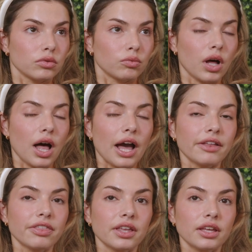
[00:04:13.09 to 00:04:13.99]
Well, I
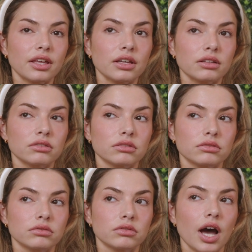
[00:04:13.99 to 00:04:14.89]
think
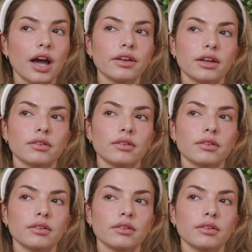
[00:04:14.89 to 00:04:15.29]
I